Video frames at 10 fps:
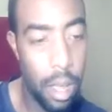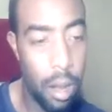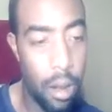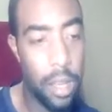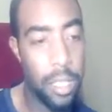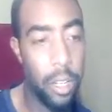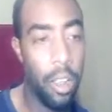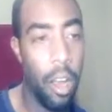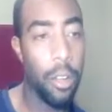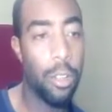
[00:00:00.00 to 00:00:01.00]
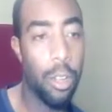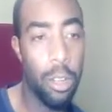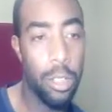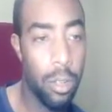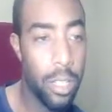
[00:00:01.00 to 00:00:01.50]
All right, so the article
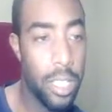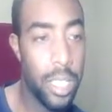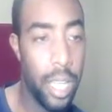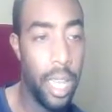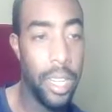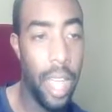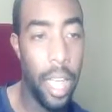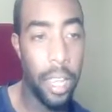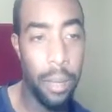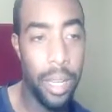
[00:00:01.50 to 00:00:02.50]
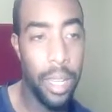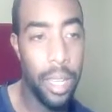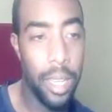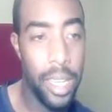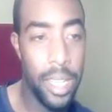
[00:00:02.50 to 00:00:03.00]
goes on to say the document
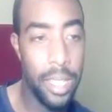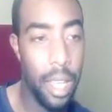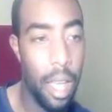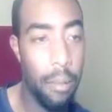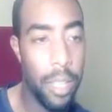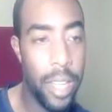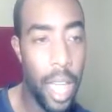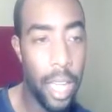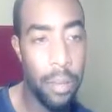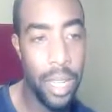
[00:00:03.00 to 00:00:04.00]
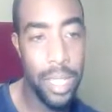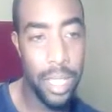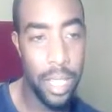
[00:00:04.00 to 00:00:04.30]
is an